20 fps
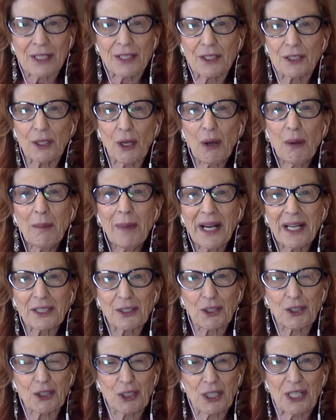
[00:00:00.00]
so
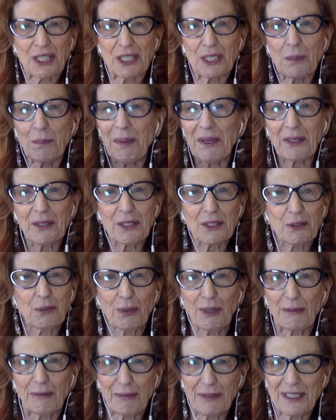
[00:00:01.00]
much
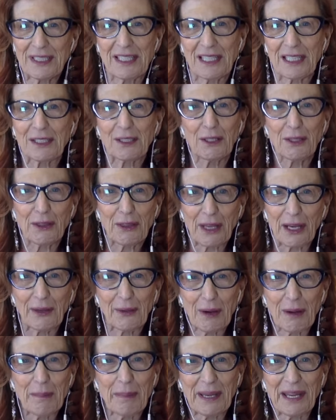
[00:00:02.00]
spiritual physical
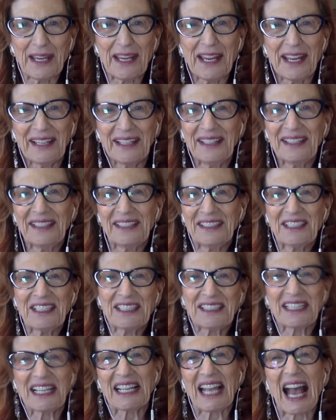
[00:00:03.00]
therapy
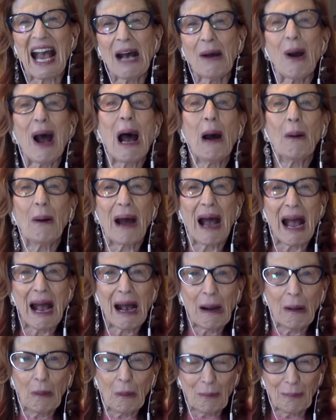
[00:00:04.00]
is like, ow, ow,
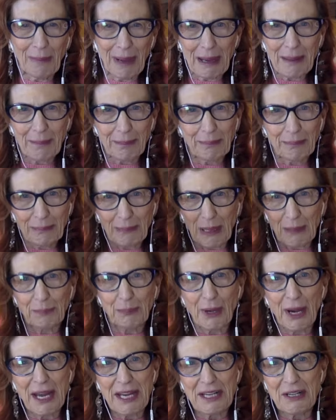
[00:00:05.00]
ow, my, my
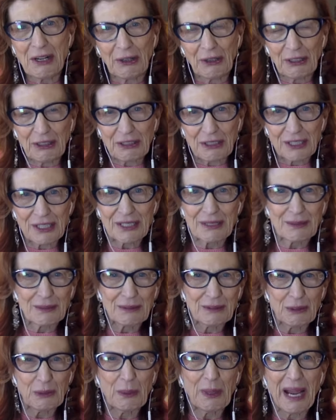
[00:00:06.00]
brain hurts.
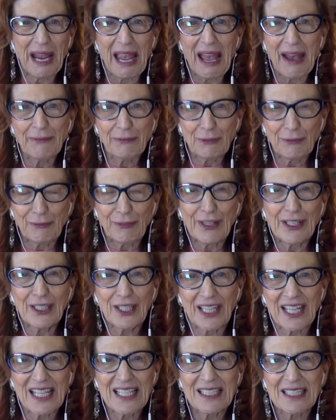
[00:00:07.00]
Do I have to
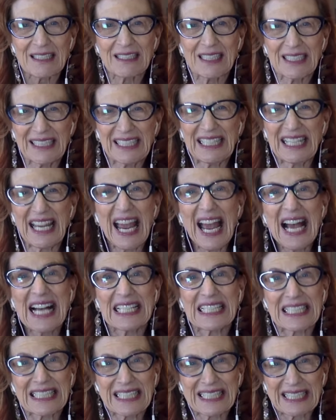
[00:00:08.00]
feel this?
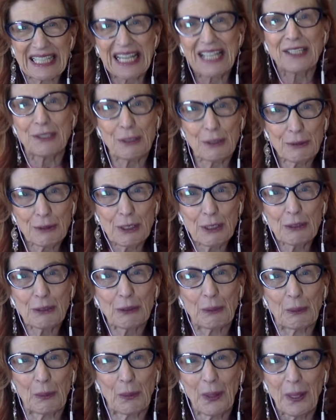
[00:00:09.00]
Yes, yes, you
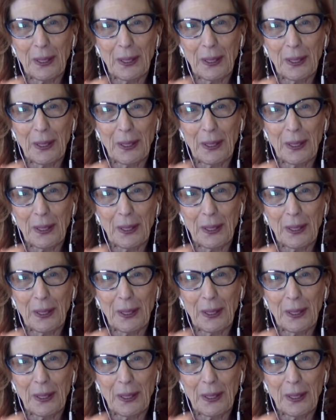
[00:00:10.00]
do.